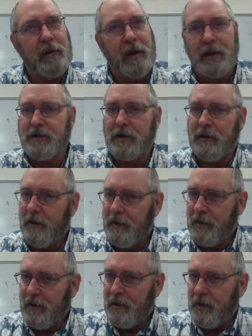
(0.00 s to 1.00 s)
Is it,
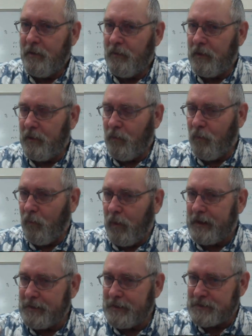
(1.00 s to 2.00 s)

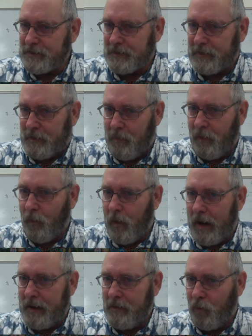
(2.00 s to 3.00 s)
what is sleep?
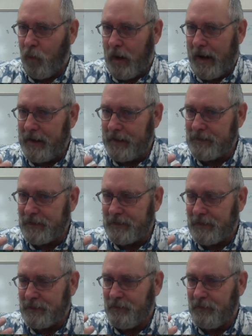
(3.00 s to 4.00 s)
Why, why is it
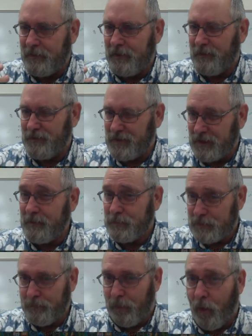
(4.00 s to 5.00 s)
that, you know,
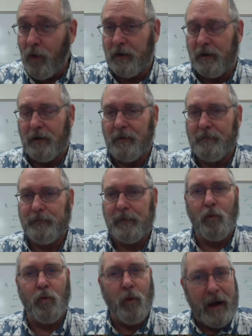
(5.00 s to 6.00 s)
sleep's important?
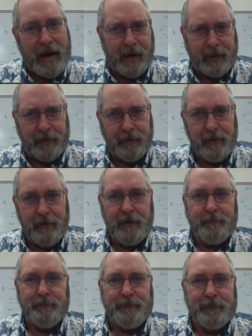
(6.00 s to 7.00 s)
Why?
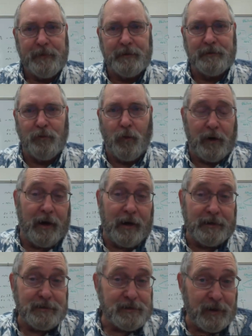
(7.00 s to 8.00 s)
Do our
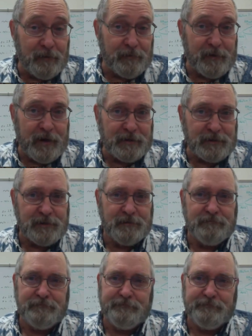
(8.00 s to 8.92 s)
eyes need a rest?